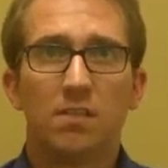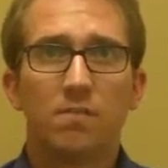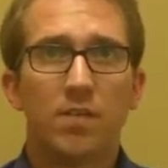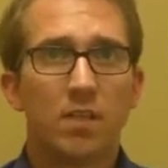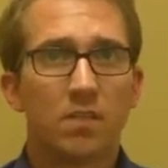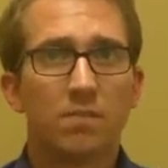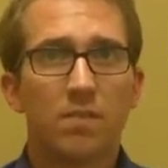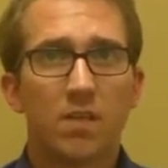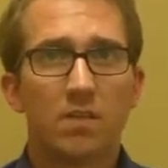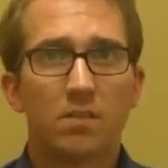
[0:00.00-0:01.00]
Failure to
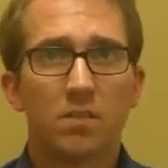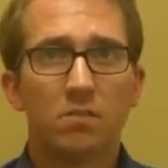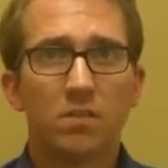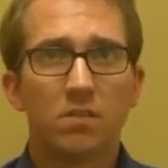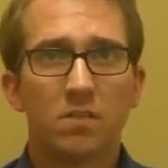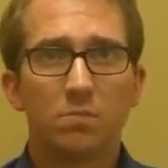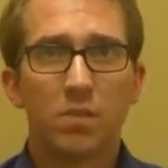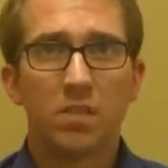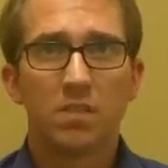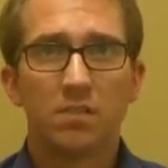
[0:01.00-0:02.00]
file could result in
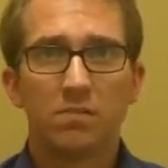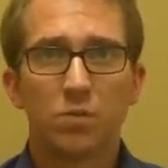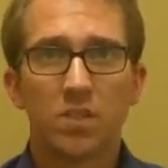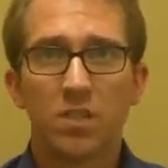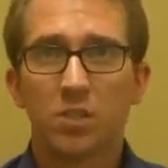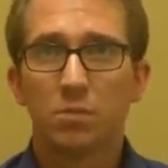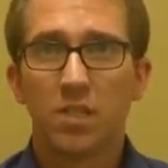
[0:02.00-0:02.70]
penalties of $20